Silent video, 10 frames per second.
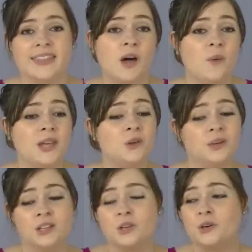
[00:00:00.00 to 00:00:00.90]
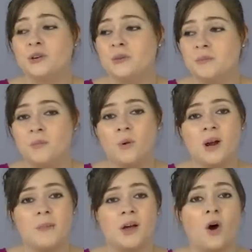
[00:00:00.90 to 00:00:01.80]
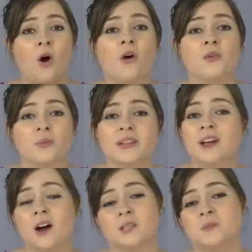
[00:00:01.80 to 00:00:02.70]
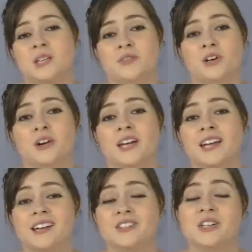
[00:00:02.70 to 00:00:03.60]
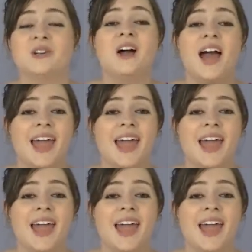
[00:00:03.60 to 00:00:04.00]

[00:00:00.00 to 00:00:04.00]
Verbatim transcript: That way you can learn more about all the really awesome stuff your Cricut can do